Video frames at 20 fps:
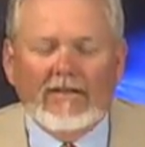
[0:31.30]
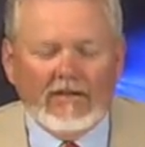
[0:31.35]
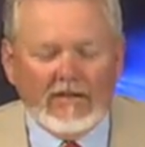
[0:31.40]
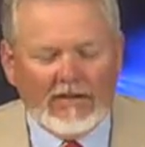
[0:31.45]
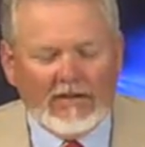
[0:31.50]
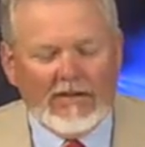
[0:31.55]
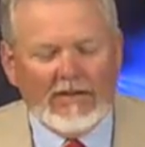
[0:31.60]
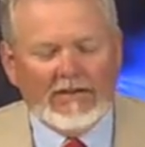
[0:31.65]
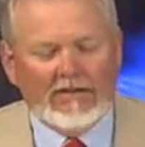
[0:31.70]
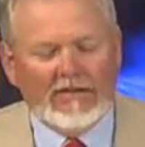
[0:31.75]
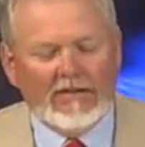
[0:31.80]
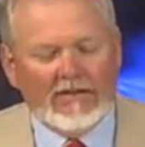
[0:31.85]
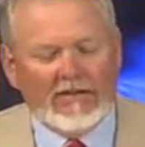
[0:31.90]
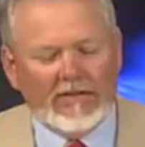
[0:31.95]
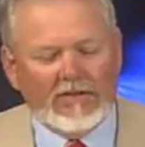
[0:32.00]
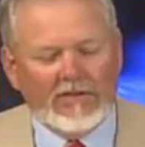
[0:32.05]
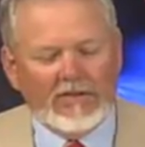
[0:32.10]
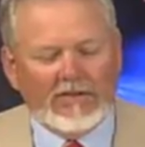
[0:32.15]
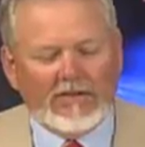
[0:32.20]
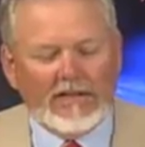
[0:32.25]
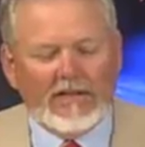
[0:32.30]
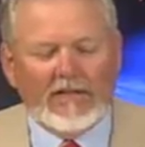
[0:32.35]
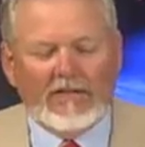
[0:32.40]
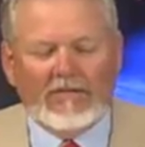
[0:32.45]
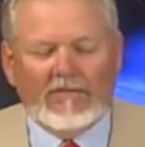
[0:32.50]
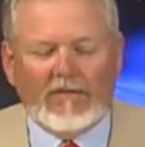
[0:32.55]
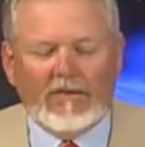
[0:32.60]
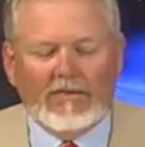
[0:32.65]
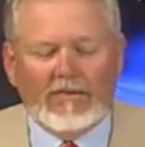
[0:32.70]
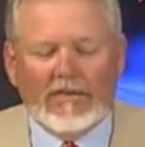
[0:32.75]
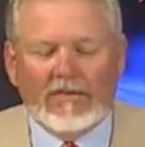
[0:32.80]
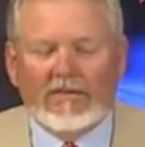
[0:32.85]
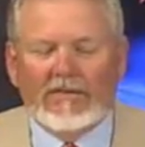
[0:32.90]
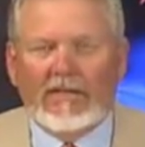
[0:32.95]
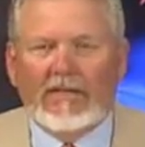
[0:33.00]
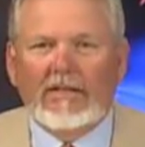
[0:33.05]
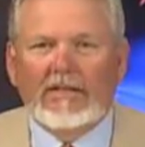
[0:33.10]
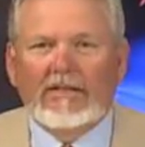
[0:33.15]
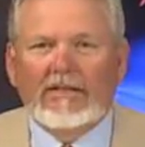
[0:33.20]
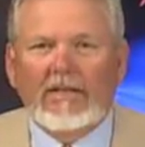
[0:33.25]
Good, good. Good to hear from you.
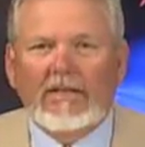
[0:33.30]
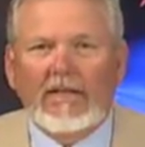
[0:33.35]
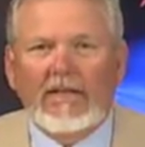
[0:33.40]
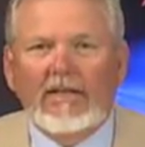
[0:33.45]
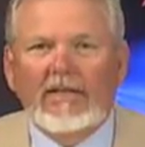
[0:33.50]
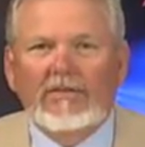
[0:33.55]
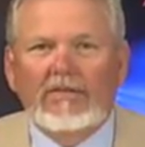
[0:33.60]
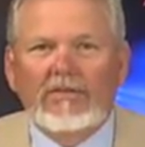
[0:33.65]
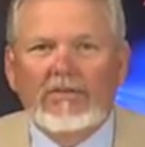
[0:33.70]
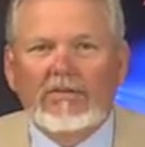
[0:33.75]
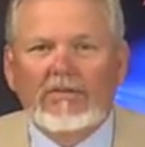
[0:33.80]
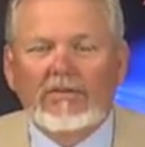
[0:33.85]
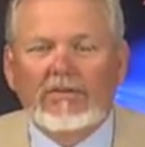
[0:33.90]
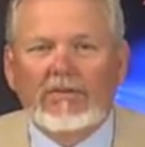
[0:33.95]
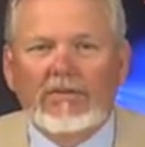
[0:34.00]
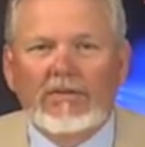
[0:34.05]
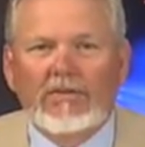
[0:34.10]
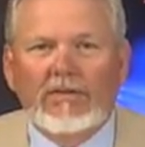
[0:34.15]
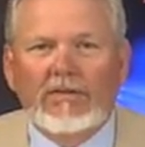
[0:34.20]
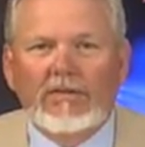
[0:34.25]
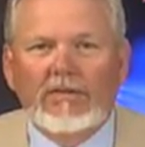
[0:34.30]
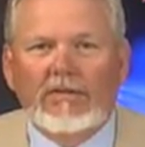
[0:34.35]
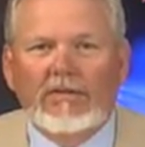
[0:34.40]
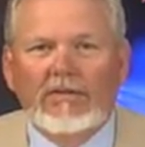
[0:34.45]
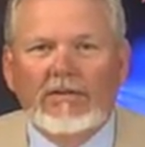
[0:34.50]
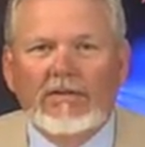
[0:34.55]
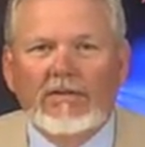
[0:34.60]
Tell us the latest news with you.